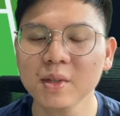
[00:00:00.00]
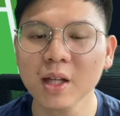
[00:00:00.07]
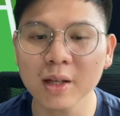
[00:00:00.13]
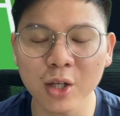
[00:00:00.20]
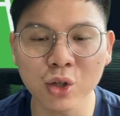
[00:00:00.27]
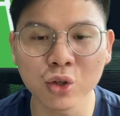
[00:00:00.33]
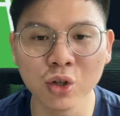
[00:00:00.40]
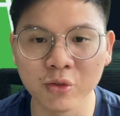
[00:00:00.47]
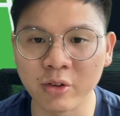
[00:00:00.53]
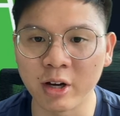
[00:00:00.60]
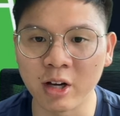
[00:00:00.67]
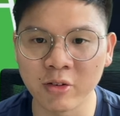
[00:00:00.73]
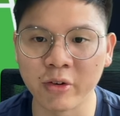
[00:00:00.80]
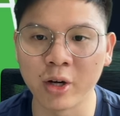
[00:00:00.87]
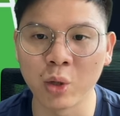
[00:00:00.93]
It could
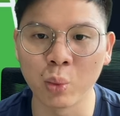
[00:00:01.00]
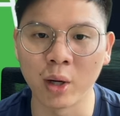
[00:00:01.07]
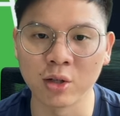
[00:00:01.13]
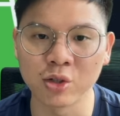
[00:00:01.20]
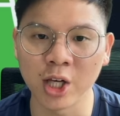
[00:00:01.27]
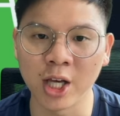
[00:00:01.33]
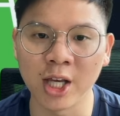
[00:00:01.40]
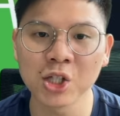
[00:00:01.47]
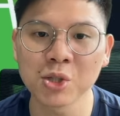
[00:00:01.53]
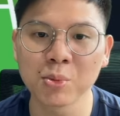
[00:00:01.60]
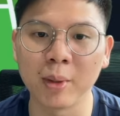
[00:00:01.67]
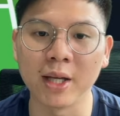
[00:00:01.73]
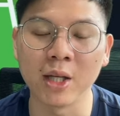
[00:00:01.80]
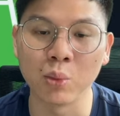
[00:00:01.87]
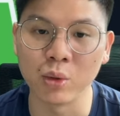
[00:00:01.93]
very, very well change,
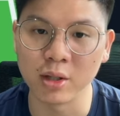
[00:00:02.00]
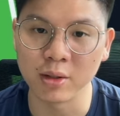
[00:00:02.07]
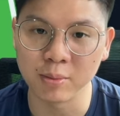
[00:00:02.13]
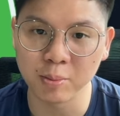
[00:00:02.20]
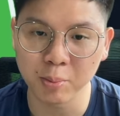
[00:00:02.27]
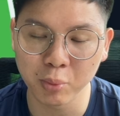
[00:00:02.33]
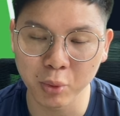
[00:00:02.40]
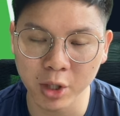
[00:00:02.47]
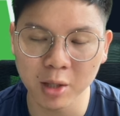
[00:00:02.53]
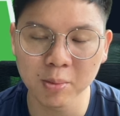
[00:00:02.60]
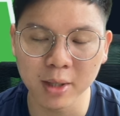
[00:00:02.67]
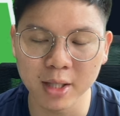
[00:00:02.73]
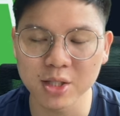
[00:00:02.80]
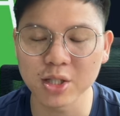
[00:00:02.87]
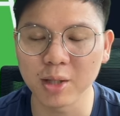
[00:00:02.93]
but it would pretty
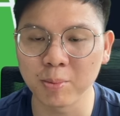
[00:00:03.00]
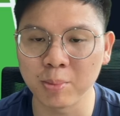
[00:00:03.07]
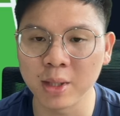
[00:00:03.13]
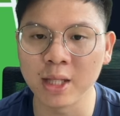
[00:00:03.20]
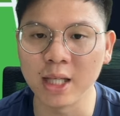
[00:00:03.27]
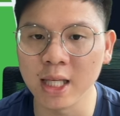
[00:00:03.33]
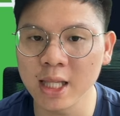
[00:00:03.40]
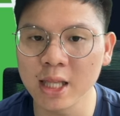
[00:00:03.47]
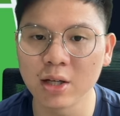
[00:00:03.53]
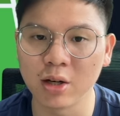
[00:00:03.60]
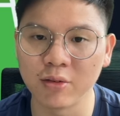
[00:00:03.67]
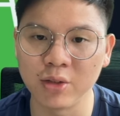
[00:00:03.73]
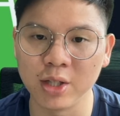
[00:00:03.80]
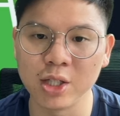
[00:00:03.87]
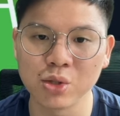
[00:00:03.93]
much be either
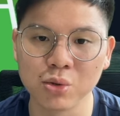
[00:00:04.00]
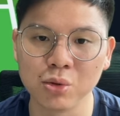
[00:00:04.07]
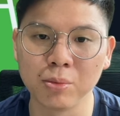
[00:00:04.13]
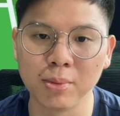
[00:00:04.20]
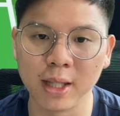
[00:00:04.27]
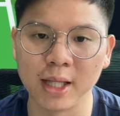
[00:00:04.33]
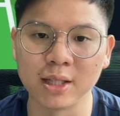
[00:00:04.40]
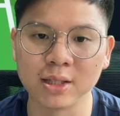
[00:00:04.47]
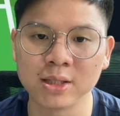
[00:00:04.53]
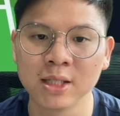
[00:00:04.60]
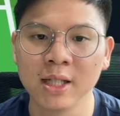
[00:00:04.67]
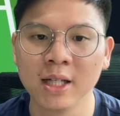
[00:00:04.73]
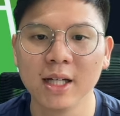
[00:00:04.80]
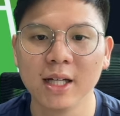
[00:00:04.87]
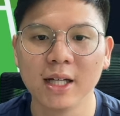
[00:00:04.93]
of these two players.
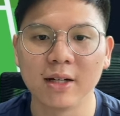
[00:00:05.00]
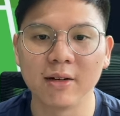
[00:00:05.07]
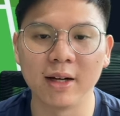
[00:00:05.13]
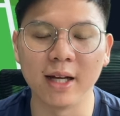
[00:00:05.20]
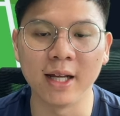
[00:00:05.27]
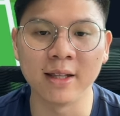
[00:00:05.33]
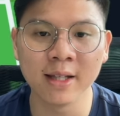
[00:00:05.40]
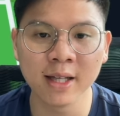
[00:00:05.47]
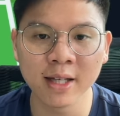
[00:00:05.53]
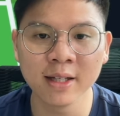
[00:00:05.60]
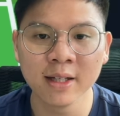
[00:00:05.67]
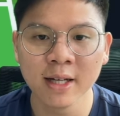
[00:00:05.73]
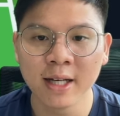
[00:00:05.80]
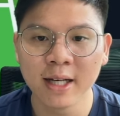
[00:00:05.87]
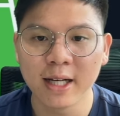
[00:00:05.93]
Right? And
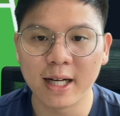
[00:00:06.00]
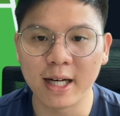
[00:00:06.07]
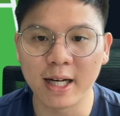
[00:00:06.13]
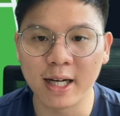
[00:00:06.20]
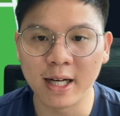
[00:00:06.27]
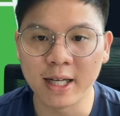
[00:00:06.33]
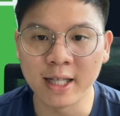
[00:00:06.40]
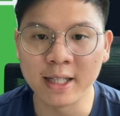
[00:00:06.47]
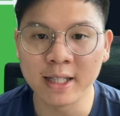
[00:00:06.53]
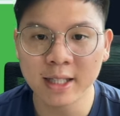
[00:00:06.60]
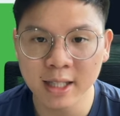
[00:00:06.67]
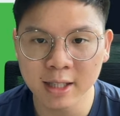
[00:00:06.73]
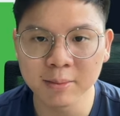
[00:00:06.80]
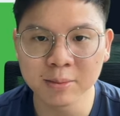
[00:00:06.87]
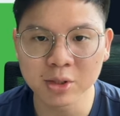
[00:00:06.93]
then uh, in
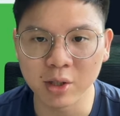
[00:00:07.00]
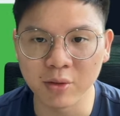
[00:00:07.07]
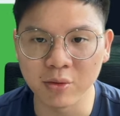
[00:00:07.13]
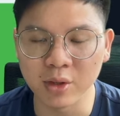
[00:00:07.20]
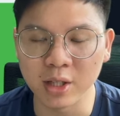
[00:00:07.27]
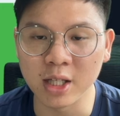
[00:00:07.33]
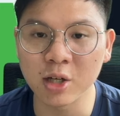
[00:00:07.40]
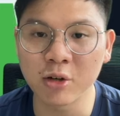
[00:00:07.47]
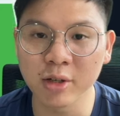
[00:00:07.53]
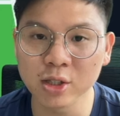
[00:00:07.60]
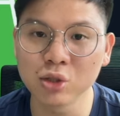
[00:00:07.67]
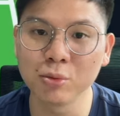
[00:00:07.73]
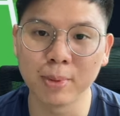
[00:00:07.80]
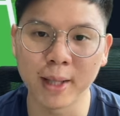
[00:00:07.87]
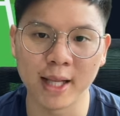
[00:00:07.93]
terms of the
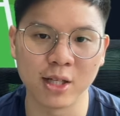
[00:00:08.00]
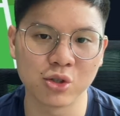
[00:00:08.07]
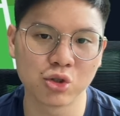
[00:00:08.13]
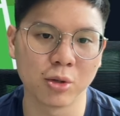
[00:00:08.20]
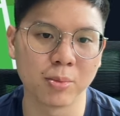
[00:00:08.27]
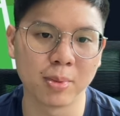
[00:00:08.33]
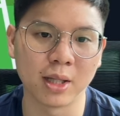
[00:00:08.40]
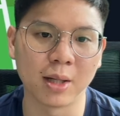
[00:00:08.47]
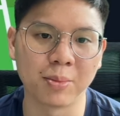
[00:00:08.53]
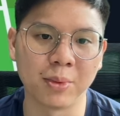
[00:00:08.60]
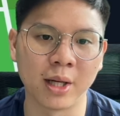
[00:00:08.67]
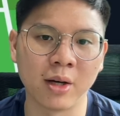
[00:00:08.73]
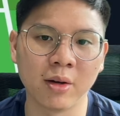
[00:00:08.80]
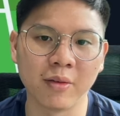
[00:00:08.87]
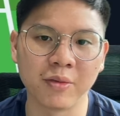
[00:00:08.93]
Crystal Palace triple up
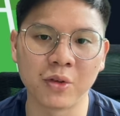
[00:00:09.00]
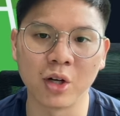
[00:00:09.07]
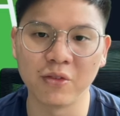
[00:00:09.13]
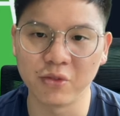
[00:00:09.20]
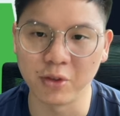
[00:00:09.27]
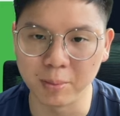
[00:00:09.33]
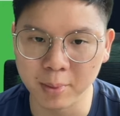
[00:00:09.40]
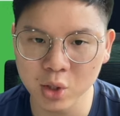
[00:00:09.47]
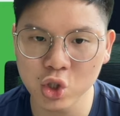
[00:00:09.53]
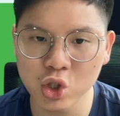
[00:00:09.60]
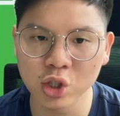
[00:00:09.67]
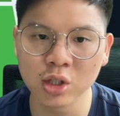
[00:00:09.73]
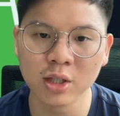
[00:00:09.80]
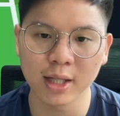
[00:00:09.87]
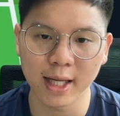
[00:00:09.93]
now, I've gone for
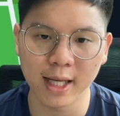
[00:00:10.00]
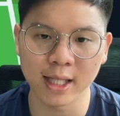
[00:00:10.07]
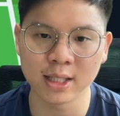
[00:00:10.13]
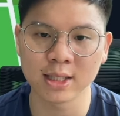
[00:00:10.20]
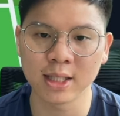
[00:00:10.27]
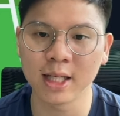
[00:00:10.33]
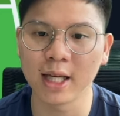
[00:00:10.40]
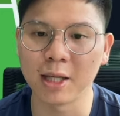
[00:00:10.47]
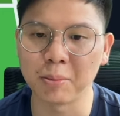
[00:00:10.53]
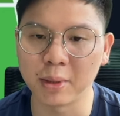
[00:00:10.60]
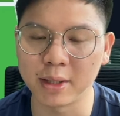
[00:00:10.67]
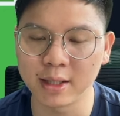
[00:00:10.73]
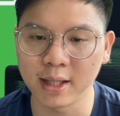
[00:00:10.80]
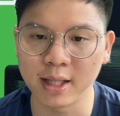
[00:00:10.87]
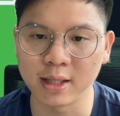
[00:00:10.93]
Mitchell, Eze, and
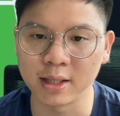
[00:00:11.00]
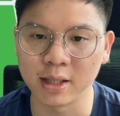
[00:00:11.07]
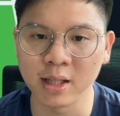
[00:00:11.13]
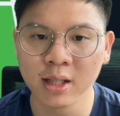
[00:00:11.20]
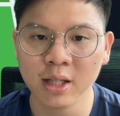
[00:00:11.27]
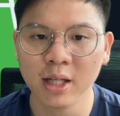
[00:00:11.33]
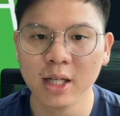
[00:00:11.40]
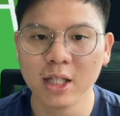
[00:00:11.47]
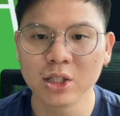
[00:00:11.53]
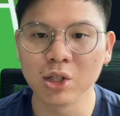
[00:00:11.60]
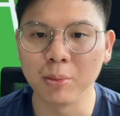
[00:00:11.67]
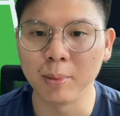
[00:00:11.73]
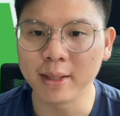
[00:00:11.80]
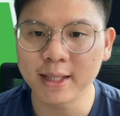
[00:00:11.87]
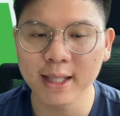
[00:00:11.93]
Mateta.
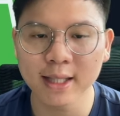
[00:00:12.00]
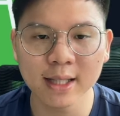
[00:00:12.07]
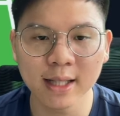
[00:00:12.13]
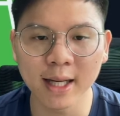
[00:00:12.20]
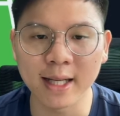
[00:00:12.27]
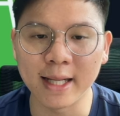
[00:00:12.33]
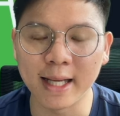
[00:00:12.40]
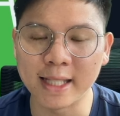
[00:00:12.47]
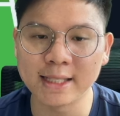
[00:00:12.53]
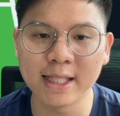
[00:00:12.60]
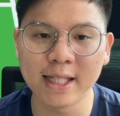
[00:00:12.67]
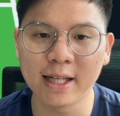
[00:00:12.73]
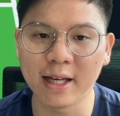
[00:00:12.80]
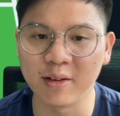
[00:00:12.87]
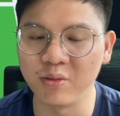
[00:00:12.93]
So Mateta and
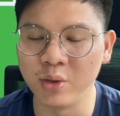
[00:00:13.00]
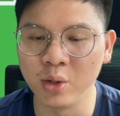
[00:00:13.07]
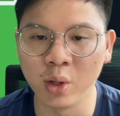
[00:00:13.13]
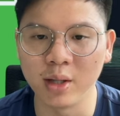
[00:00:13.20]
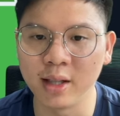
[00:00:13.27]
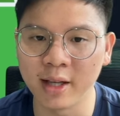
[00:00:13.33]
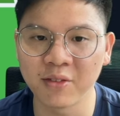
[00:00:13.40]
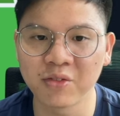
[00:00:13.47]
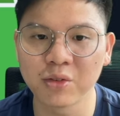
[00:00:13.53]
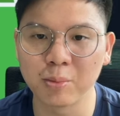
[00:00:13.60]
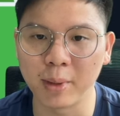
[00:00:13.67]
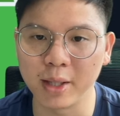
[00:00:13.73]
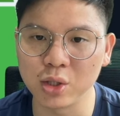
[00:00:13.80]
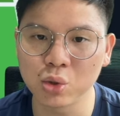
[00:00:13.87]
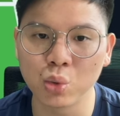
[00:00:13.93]
Eze have not left
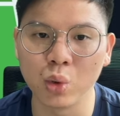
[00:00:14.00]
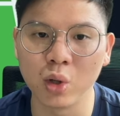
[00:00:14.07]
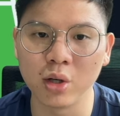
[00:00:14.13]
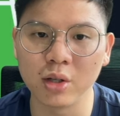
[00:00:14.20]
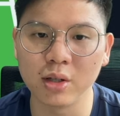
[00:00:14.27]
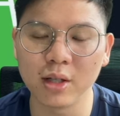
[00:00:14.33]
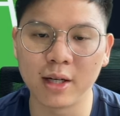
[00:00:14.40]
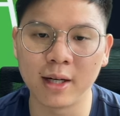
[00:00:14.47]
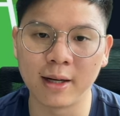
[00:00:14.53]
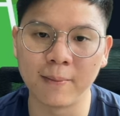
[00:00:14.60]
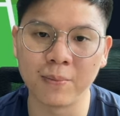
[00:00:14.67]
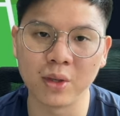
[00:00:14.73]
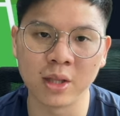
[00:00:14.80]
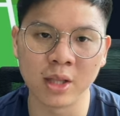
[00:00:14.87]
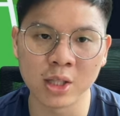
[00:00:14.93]
my squad
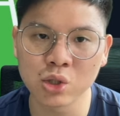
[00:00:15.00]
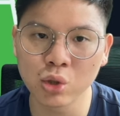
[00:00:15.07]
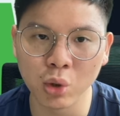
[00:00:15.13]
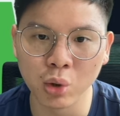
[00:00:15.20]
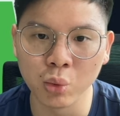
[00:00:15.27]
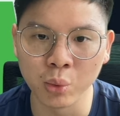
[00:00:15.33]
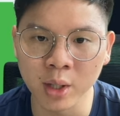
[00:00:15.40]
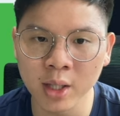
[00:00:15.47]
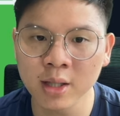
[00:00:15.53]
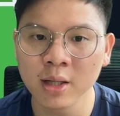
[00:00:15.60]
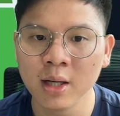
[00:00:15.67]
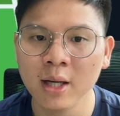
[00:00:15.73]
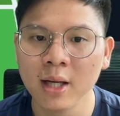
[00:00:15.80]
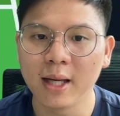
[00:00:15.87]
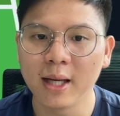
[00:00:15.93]
um, this whole week,
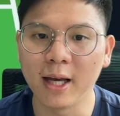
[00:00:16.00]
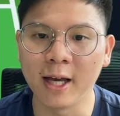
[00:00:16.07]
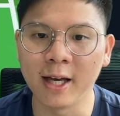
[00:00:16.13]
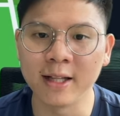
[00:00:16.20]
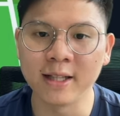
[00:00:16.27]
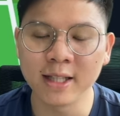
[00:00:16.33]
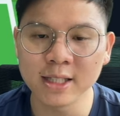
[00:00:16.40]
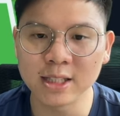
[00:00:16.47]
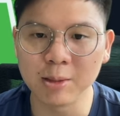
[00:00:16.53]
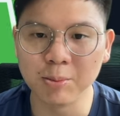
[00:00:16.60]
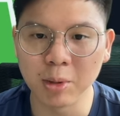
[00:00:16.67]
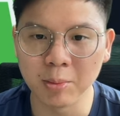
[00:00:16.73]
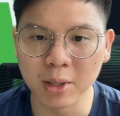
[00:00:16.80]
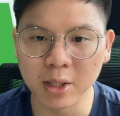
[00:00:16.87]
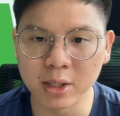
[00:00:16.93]
and that's
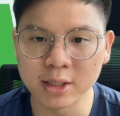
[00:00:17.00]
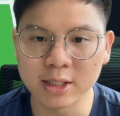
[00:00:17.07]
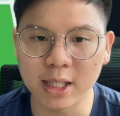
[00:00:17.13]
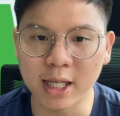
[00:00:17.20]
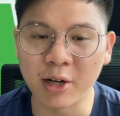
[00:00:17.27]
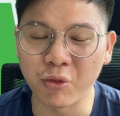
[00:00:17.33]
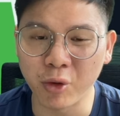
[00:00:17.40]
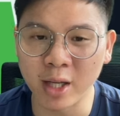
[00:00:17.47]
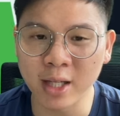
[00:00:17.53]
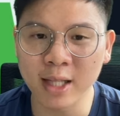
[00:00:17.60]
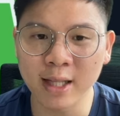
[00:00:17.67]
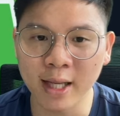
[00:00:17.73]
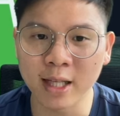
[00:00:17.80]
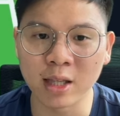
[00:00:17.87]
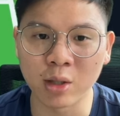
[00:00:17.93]
simply because I really
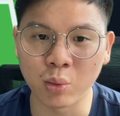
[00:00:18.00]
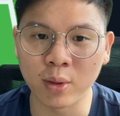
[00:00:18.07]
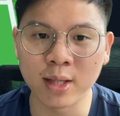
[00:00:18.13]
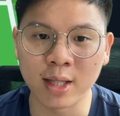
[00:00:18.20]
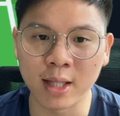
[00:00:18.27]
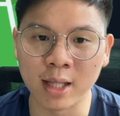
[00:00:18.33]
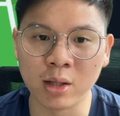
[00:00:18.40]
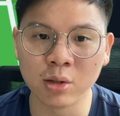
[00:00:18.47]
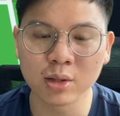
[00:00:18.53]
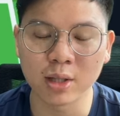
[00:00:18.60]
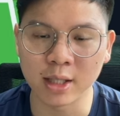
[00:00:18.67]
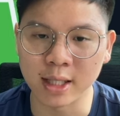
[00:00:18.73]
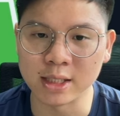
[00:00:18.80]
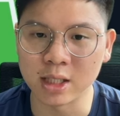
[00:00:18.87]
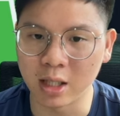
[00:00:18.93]
like the way that they looked
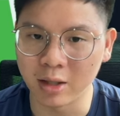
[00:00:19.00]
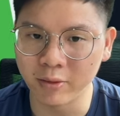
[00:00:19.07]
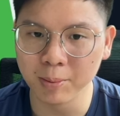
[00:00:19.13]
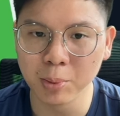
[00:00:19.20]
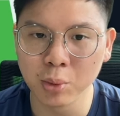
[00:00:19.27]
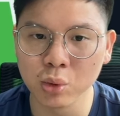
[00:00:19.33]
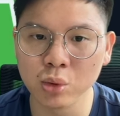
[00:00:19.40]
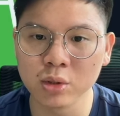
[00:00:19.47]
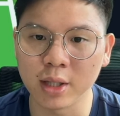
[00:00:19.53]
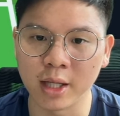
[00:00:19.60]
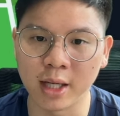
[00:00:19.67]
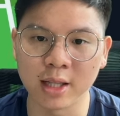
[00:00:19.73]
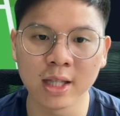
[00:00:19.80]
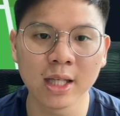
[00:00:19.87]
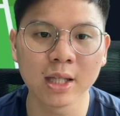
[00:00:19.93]
against Liverpool.
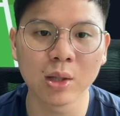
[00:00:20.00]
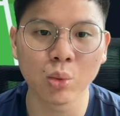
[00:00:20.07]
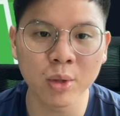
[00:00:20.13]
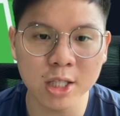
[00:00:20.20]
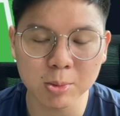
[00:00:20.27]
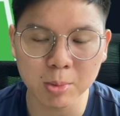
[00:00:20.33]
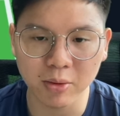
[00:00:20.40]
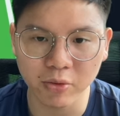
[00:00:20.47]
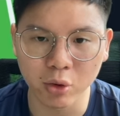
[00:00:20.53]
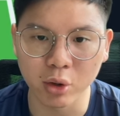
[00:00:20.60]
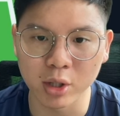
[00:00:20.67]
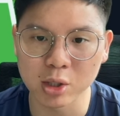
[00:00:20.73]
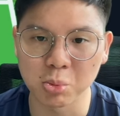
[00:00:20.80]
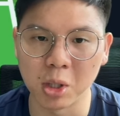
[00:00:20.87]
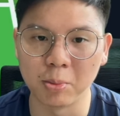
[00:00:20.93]
And I think in the weeks before
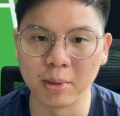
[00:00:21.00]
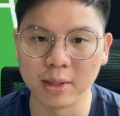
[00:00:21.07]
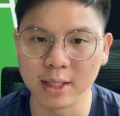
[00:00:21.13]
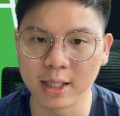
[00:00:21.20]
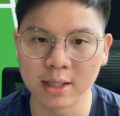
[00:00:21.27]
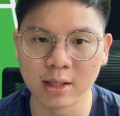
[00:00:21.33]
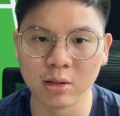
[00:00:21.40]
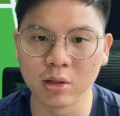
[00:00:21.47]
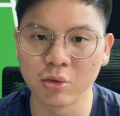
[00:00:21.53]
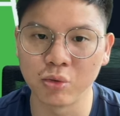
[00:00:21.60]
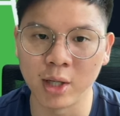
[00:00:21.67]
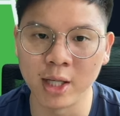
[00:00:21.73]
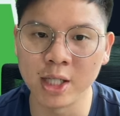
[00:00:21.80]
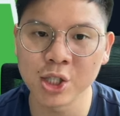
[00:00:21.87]
as well, Mateta looked really